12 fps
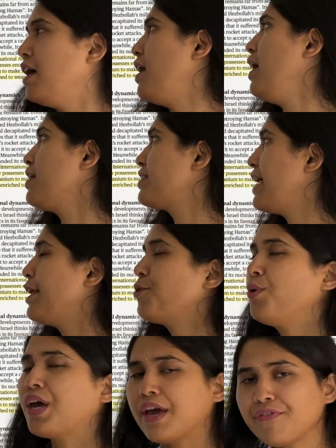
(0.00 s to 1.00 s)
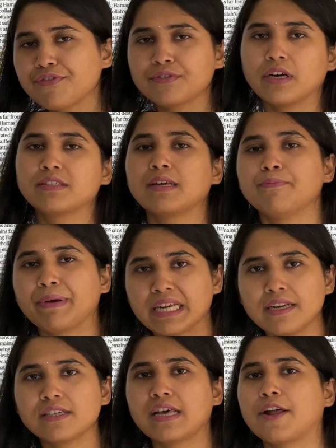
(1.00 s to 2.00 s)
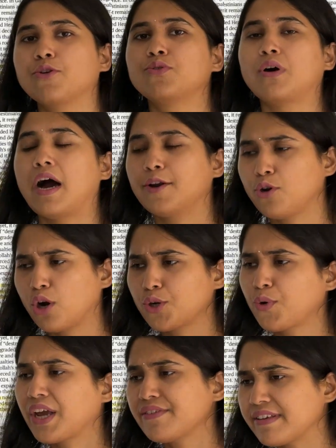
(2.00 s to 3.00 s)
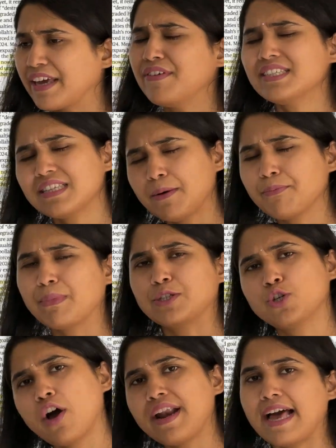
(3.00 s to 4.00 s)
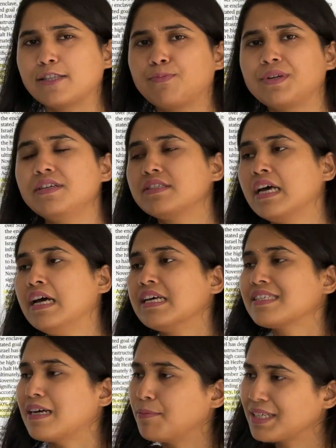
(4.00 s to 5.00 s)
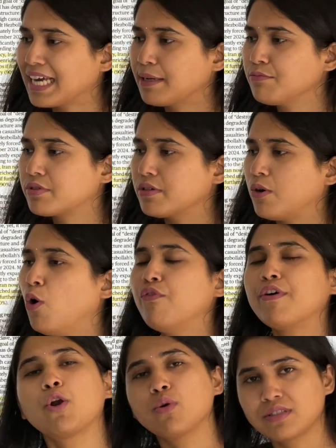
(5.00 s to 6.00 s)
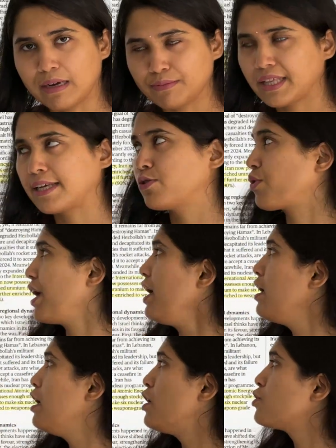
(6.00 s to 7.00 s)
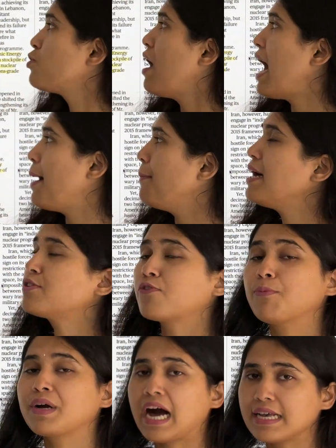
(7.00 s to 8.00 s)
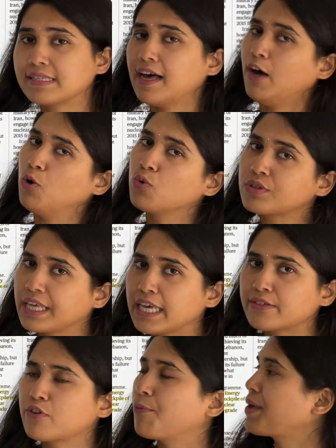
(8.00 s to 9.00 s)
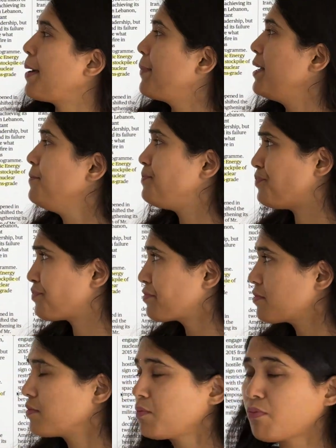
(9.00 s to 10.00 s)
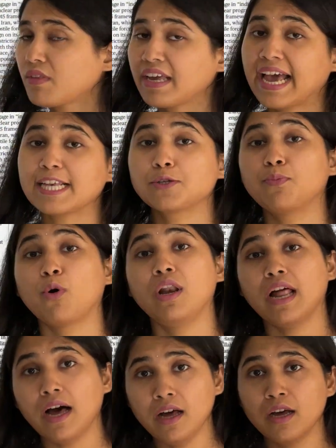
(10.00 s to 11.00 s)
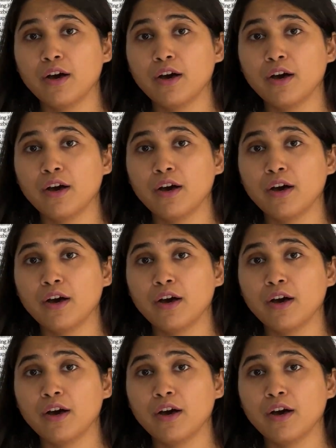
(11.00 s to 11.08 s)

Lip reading: am telling you, if some beginners are not knowing, if even some mature aspirants sometimes overlook some things. Okay, so Hamas from Gaza, Houthis from Yemen, Hezbollah